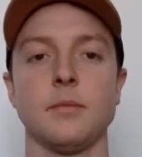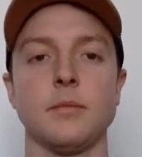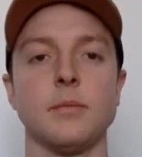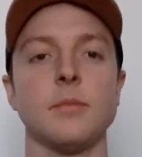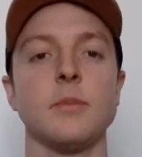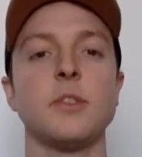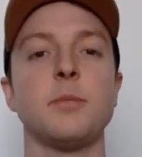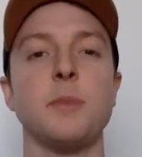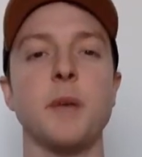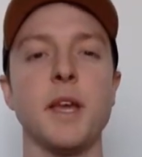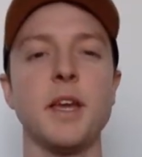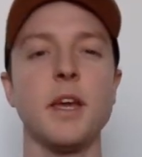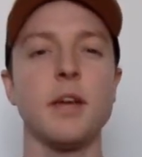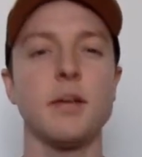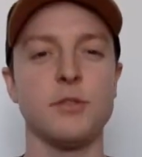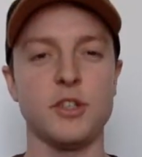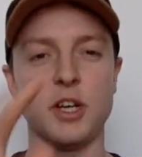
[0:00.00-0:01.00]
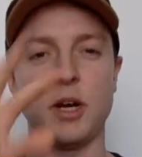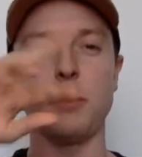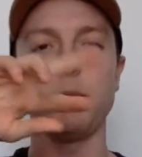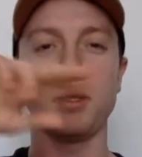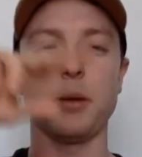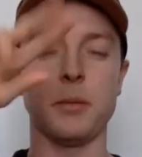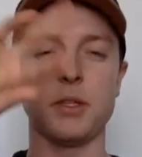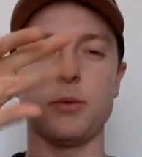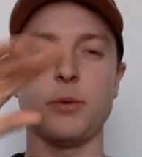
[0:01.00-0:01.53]
Speaking of
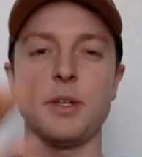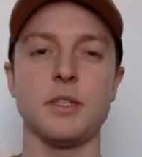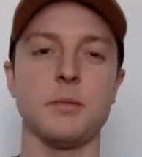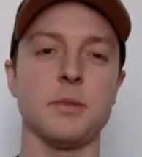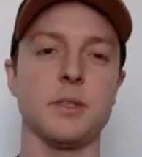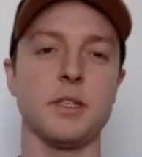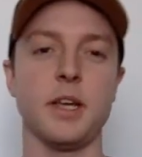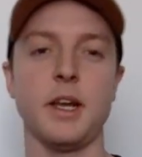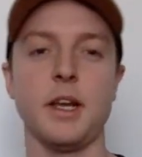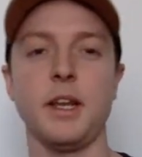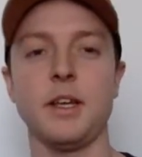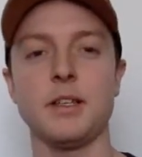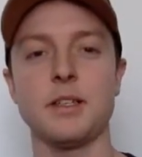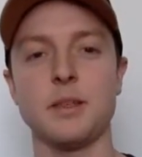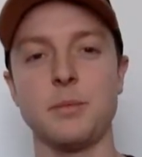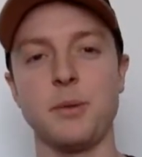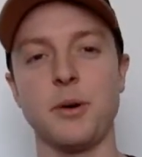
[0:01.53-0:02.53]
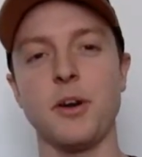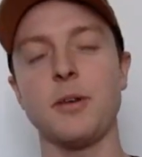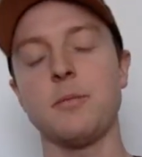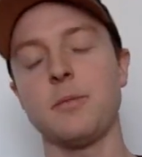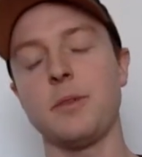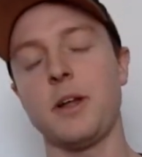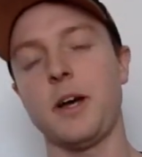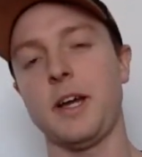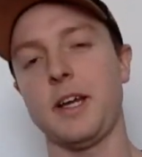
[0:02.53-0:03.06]
jumbling between some seedings, the
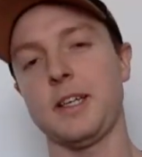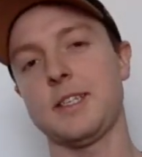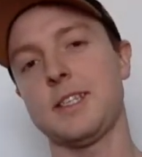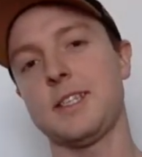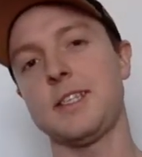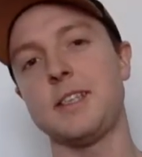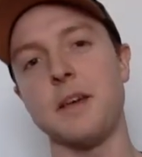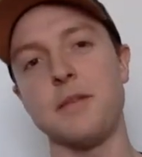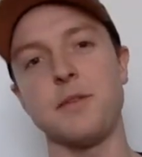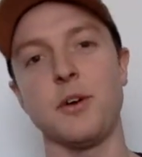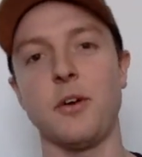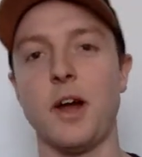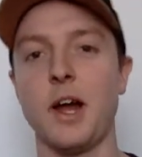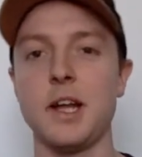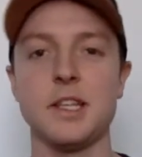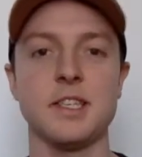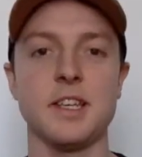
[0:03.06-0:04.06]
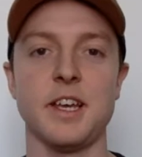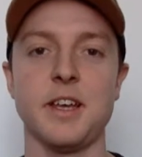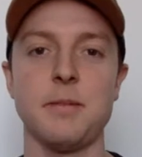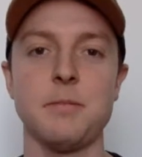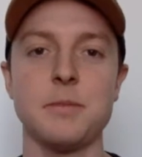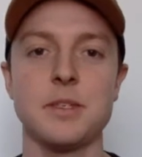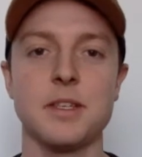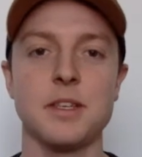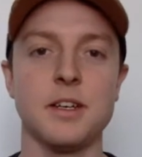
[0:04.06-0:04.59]
bottom 7 or 8
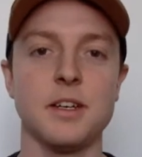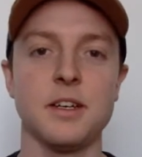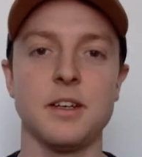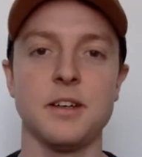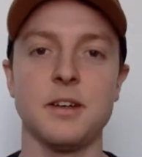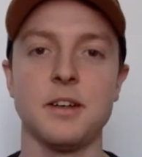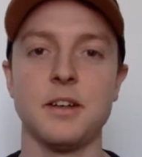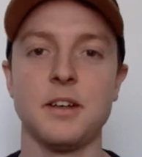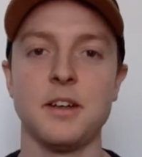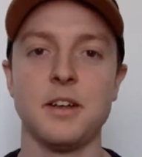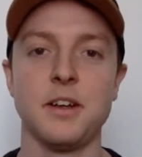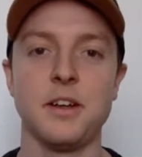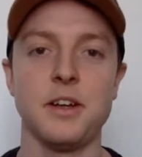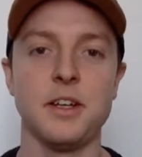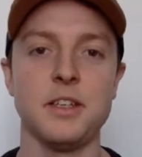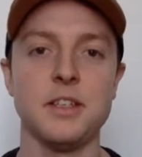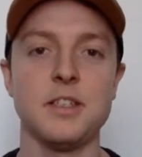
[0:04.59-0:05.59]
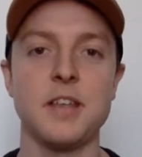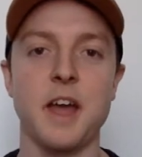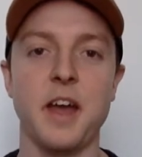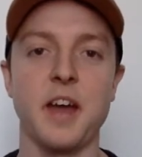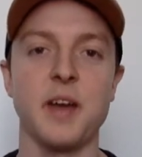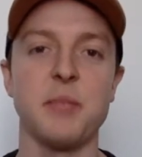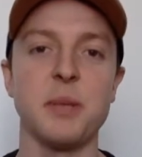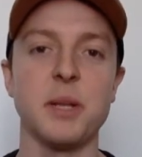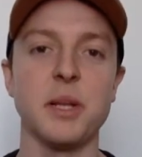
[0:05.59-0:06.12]
teams that are in
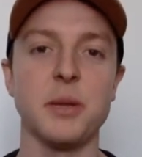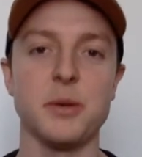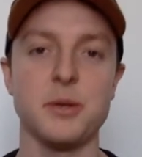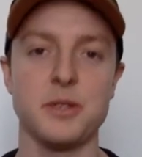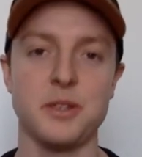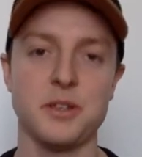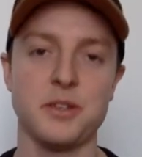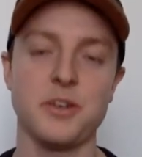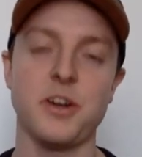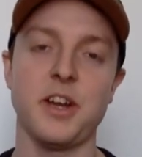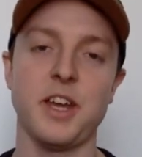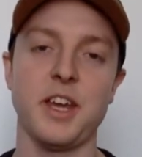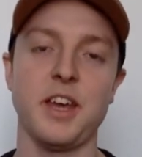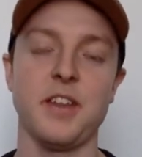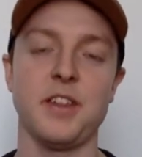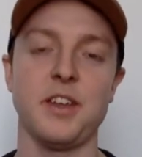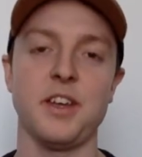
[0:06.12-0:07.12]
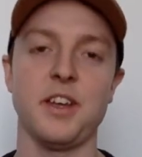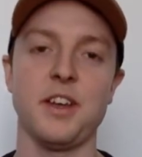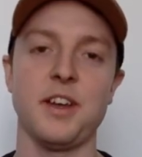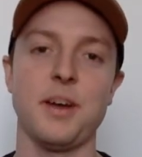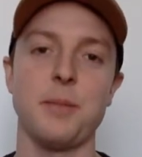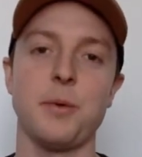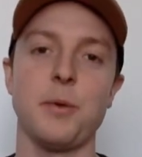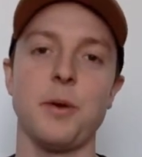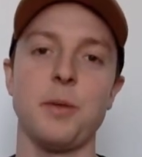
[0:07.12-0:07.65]
Tankapalooza trying to get the
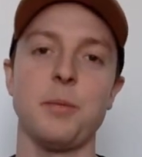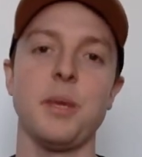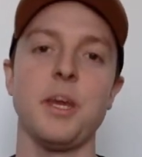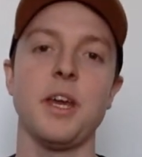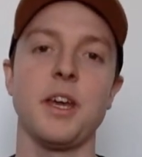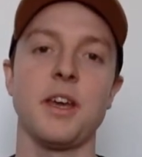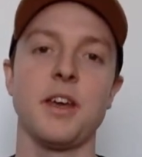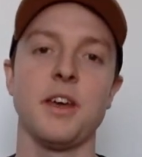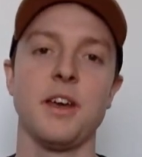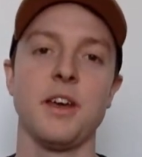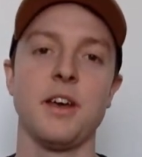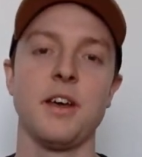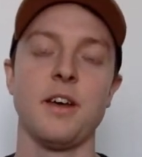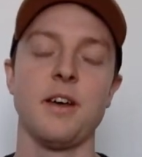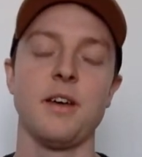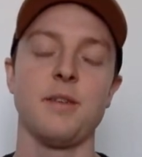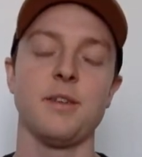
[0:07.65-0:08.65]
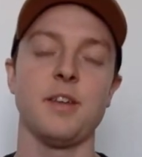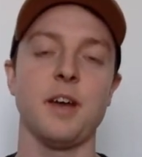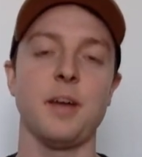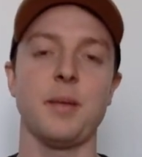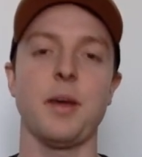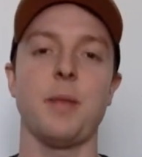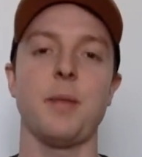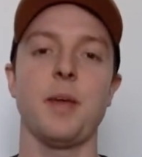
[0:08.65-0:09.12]
number 1 pick for the upcoming